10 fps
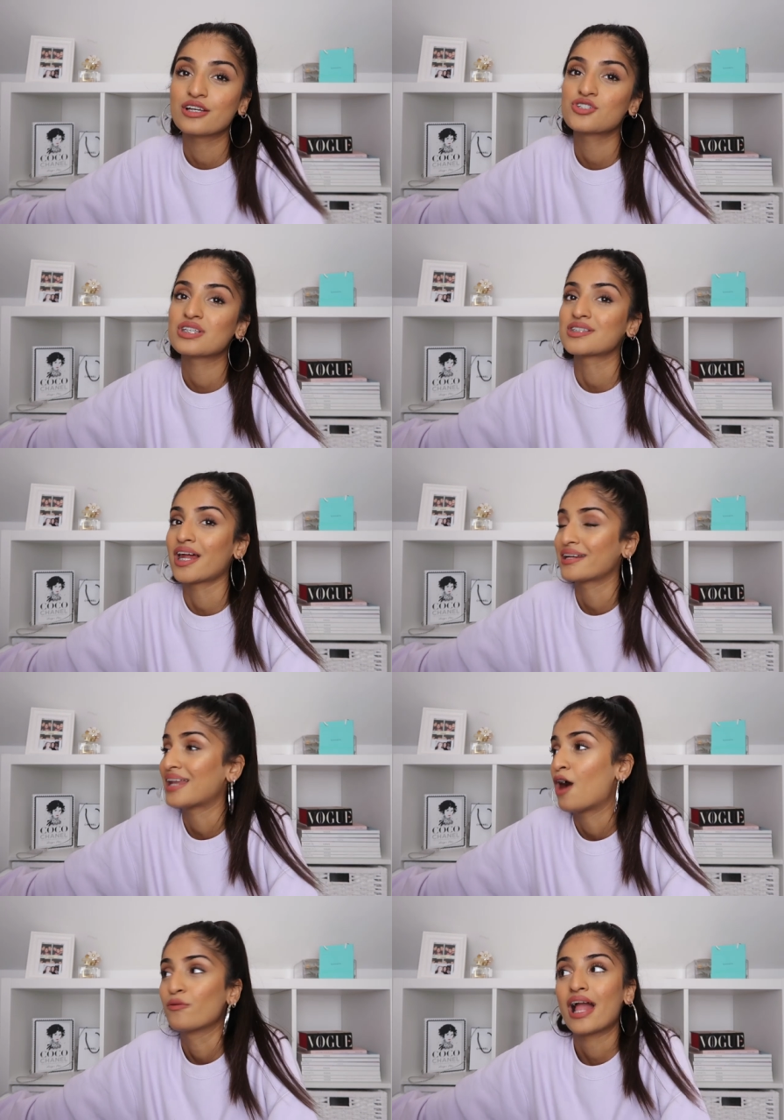It's just like
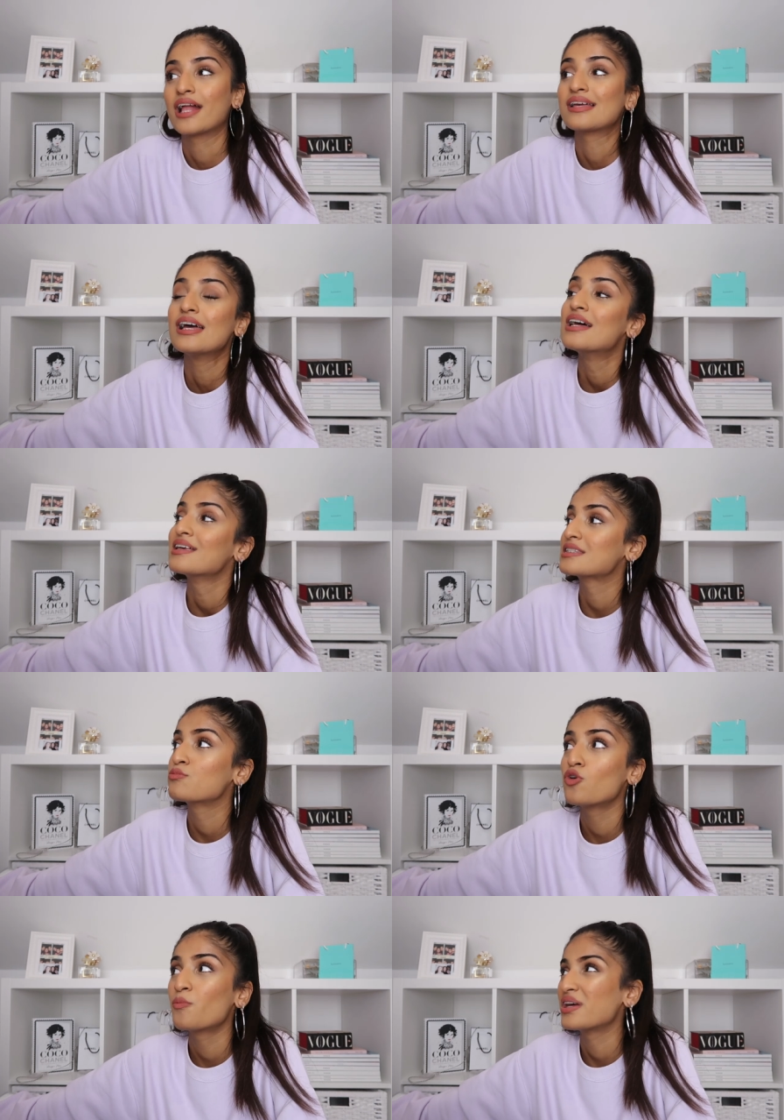now getting
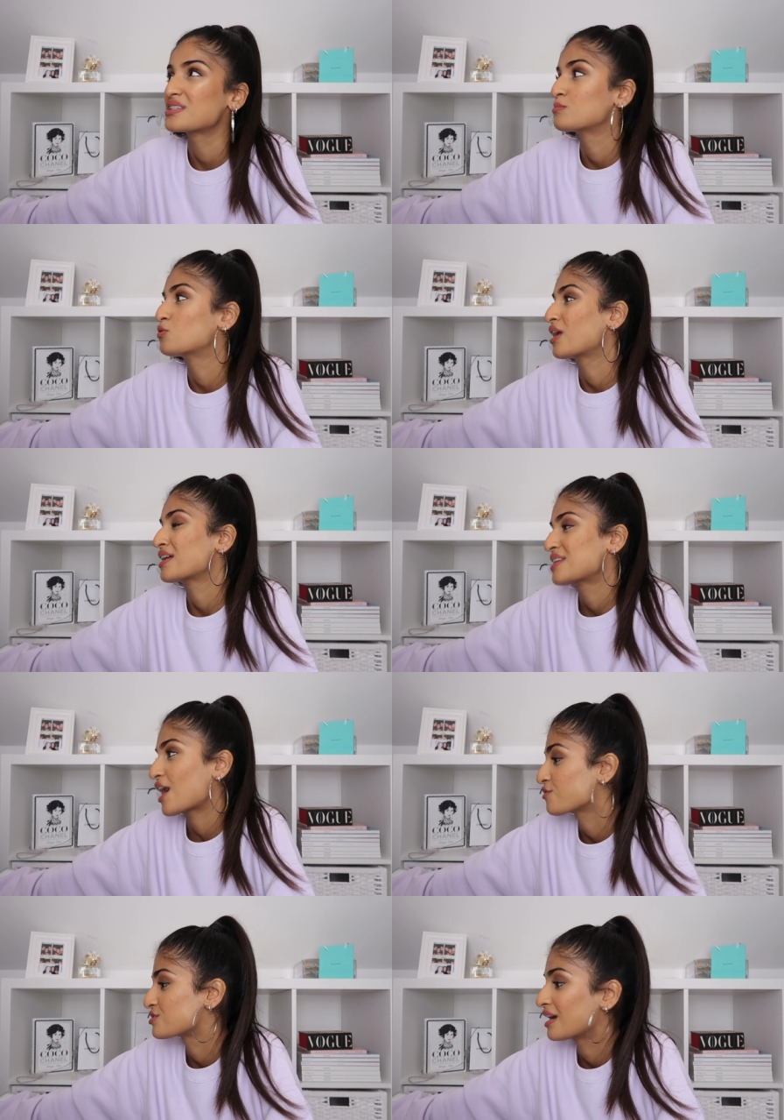small bits and more like
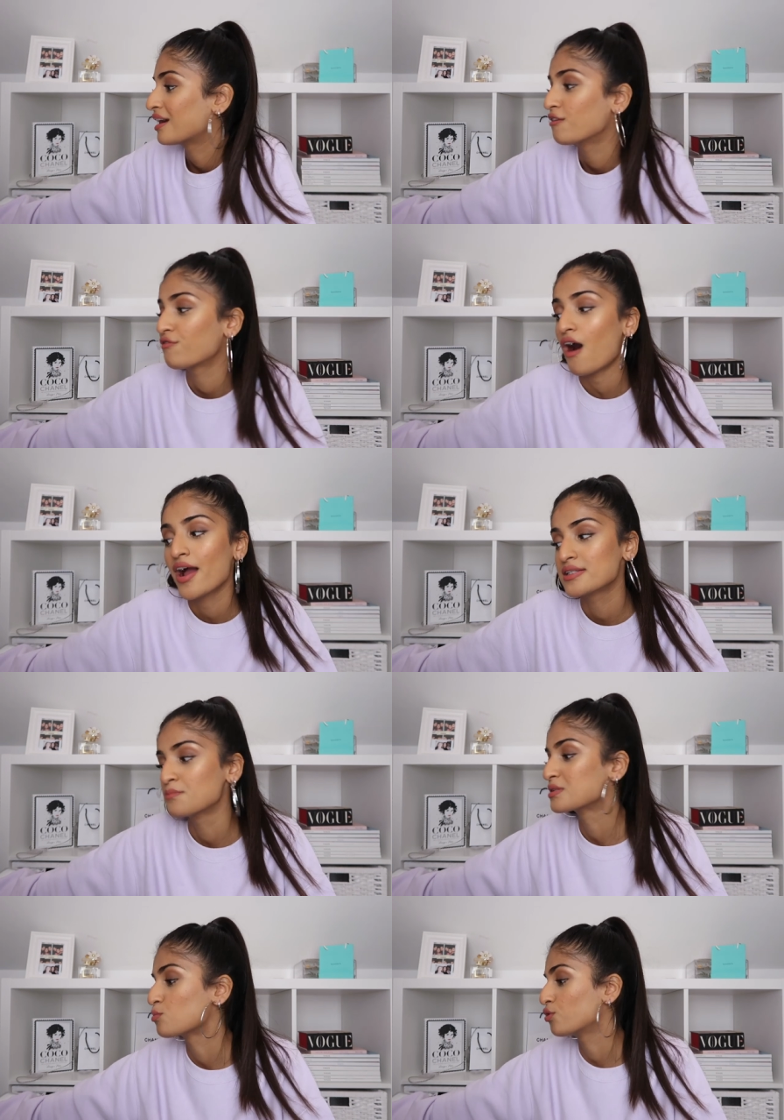decorative
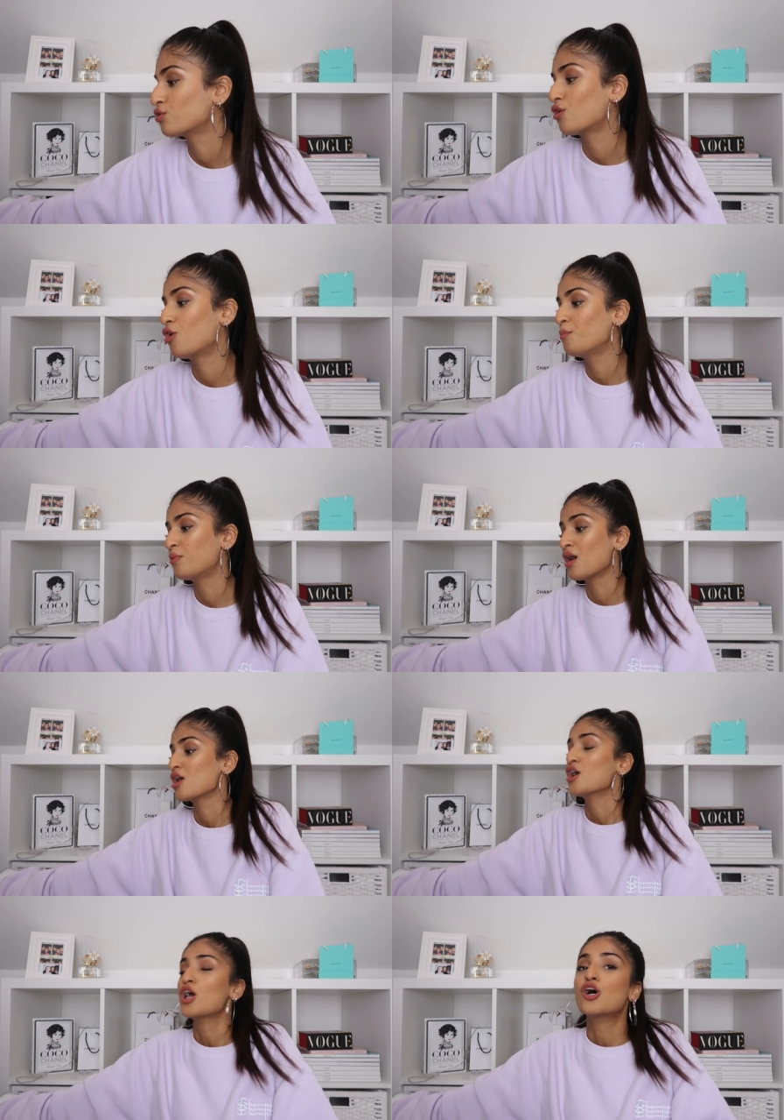items and whatnot,
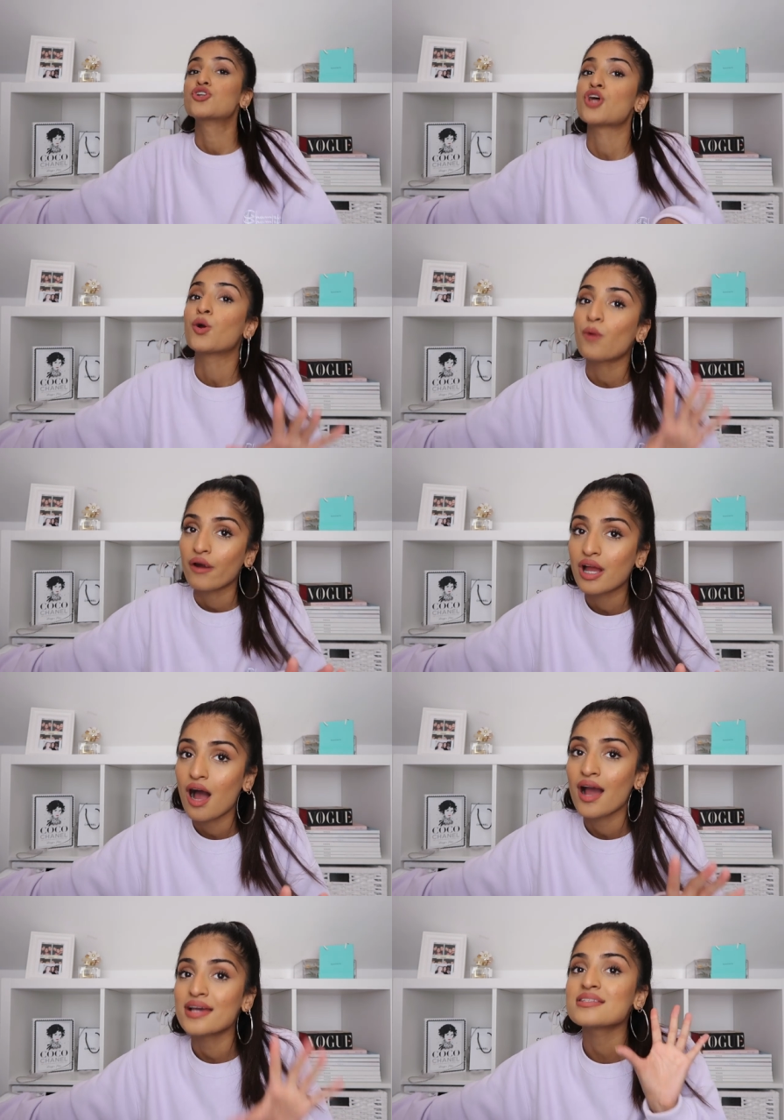but don't worry
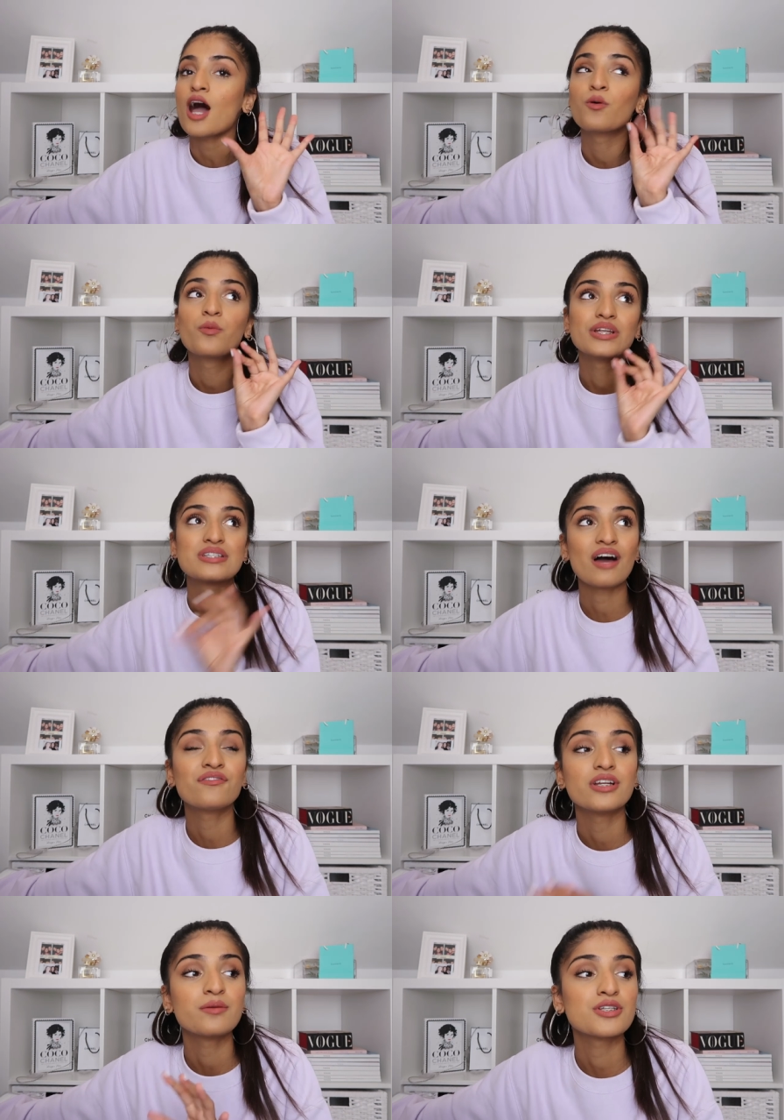guys, I will be
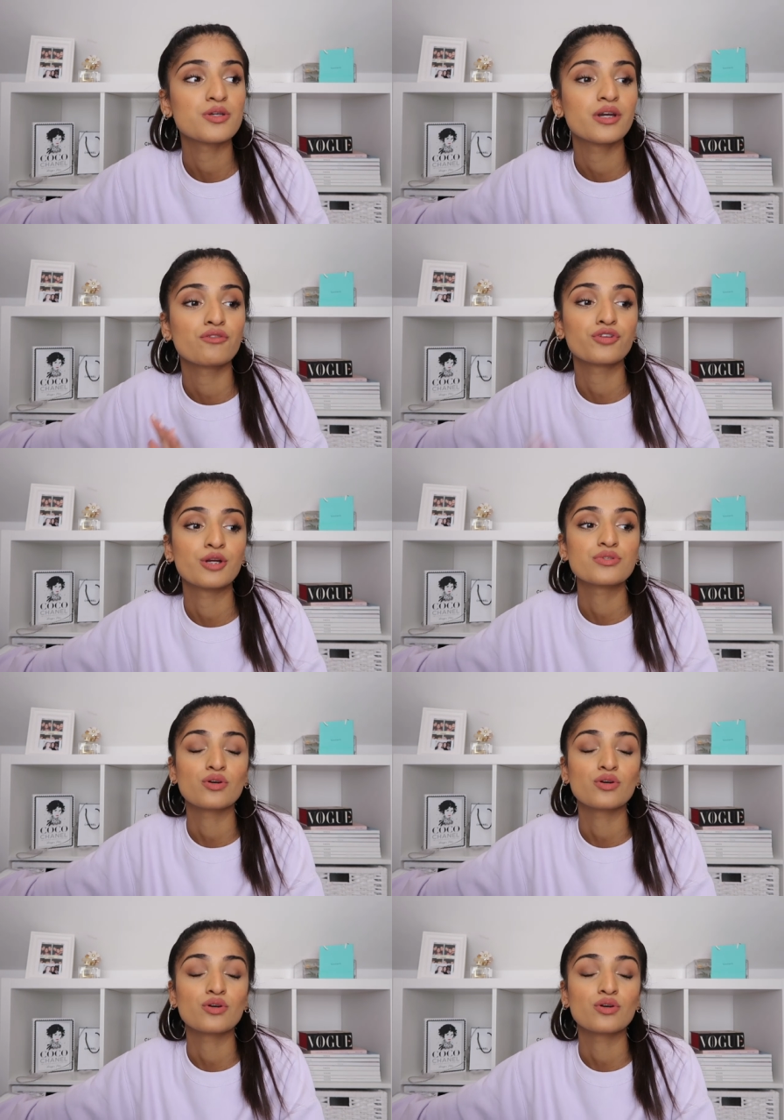definitely be doing a room